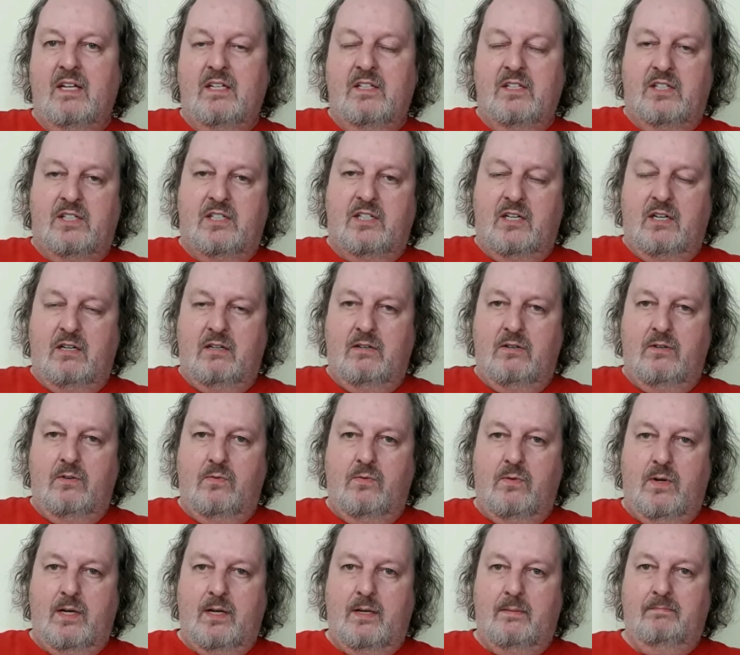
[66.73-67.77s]

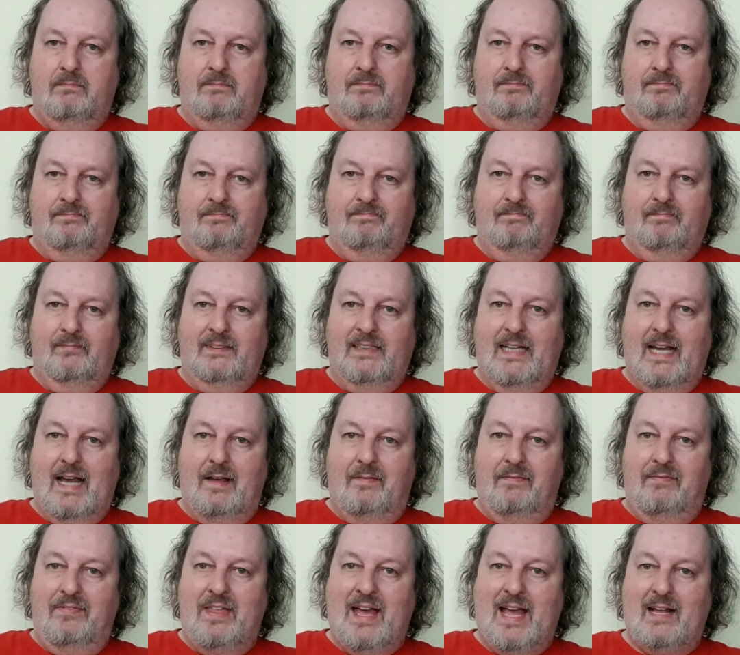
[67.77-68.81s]
So yeah,
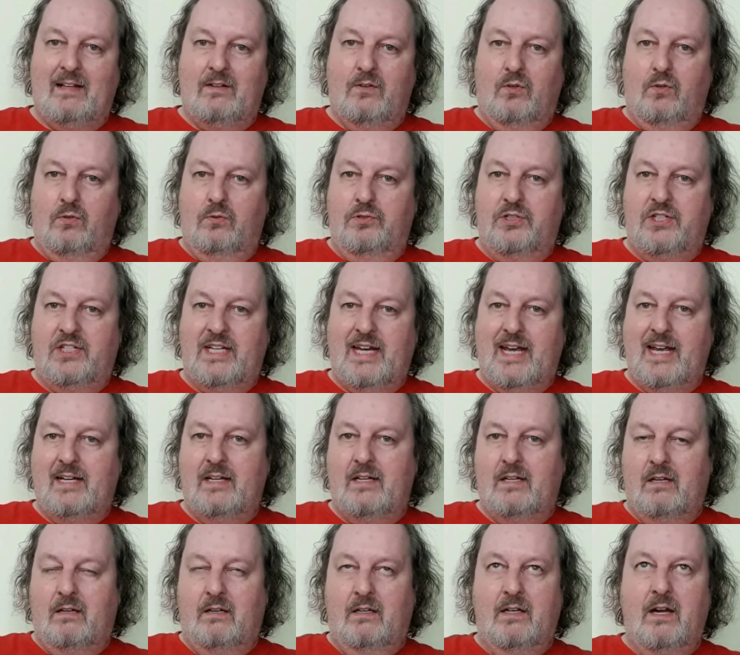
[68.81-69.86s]
that all
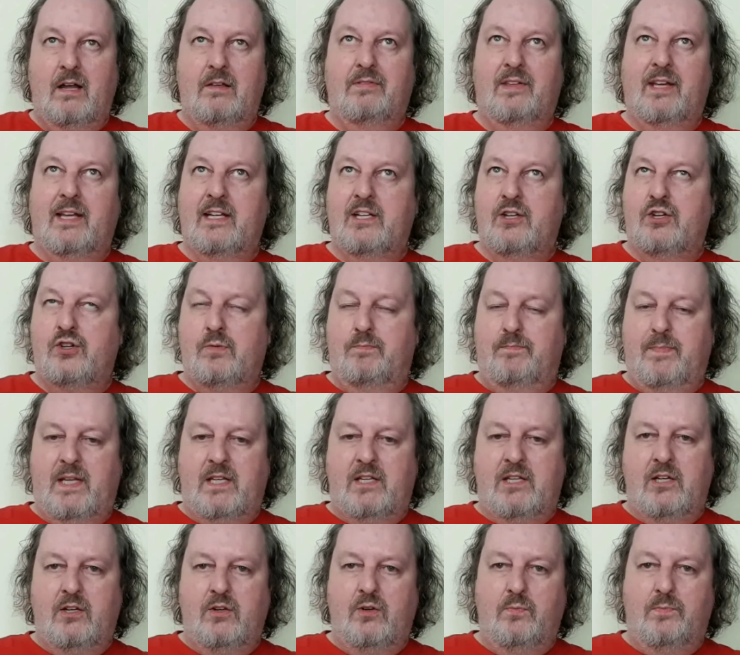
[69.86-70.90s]
said, I don't think it should be
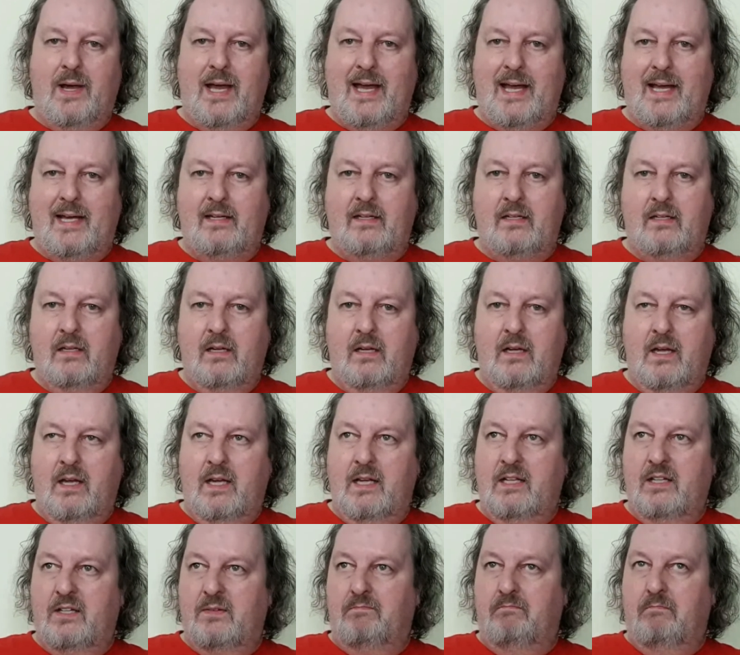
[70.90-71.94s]
too bad.
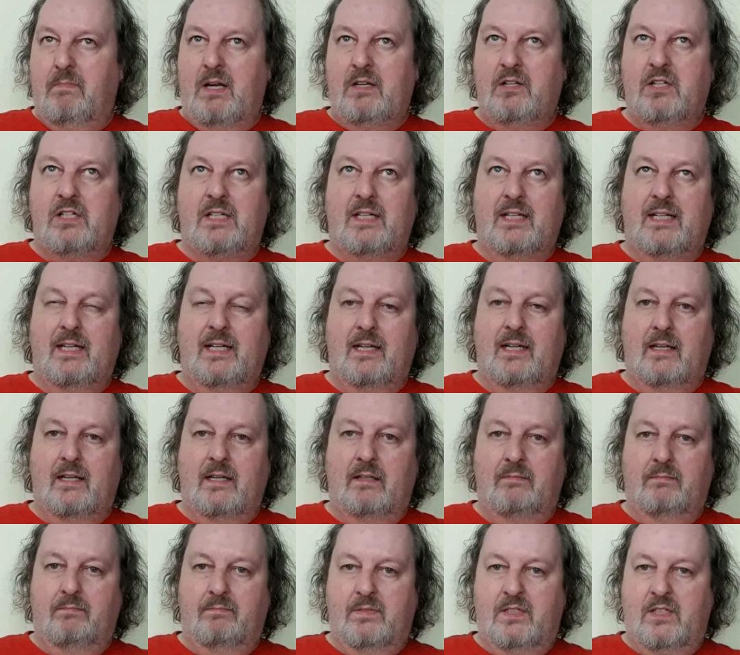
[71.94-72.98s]
It's mostly
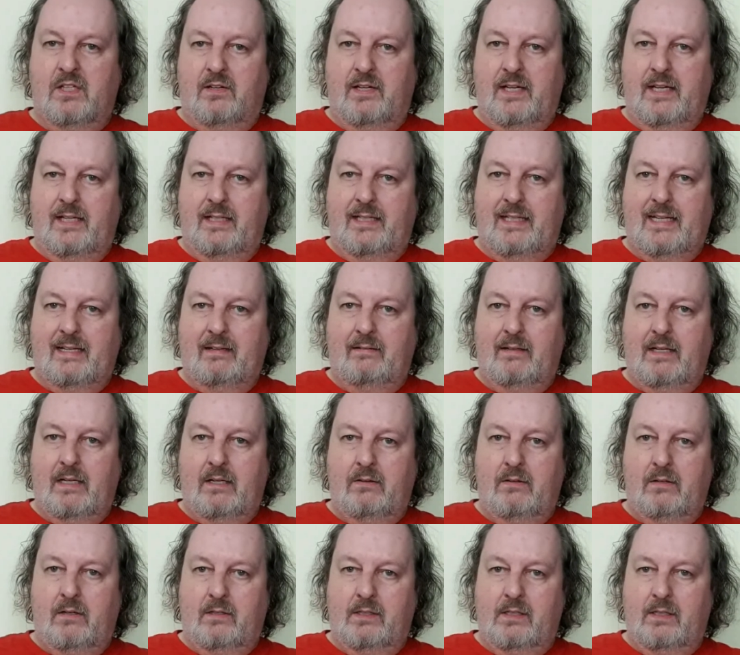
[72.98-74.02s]
dying down
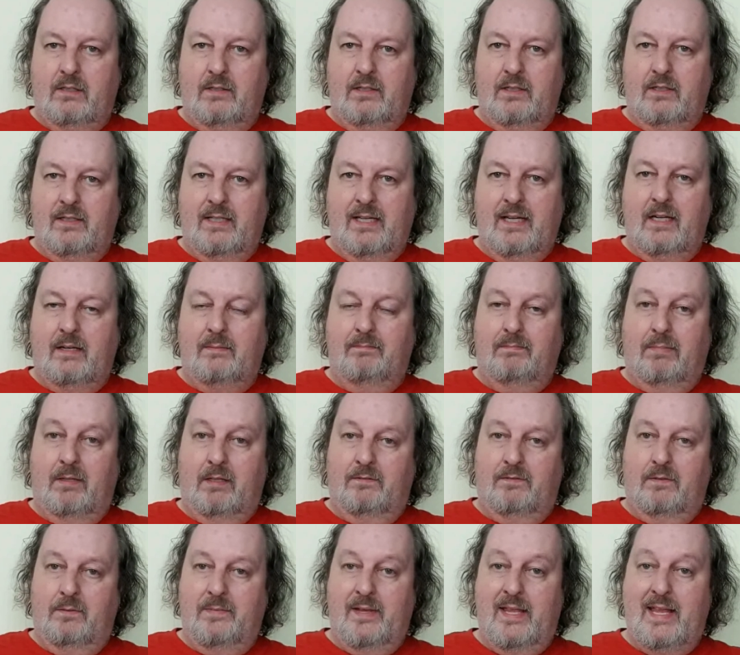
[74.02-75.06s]
now, I'd like to think,
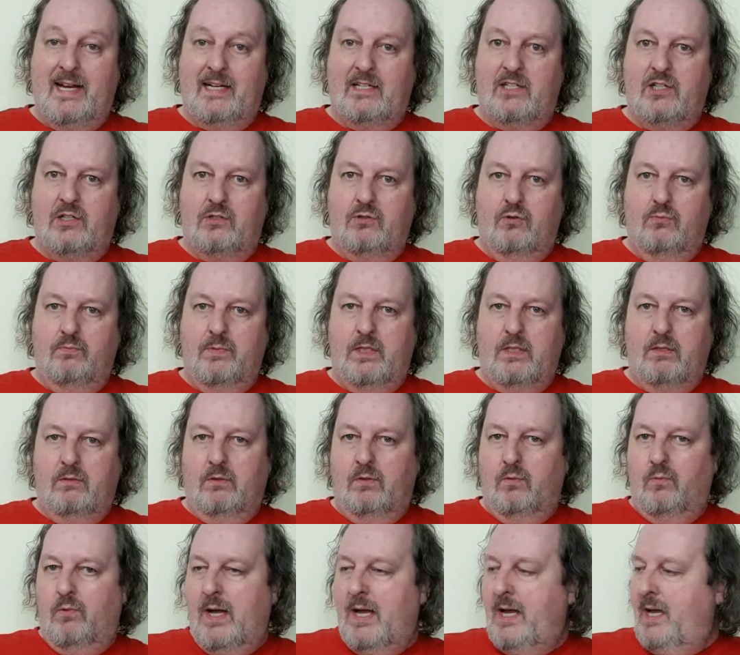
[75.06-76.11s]
apart from the next storm is on
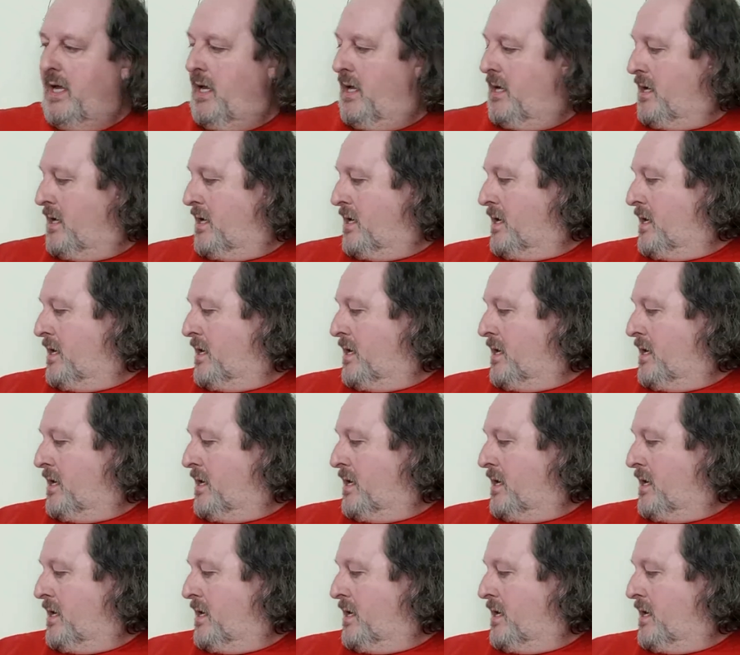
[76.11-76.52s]
the way.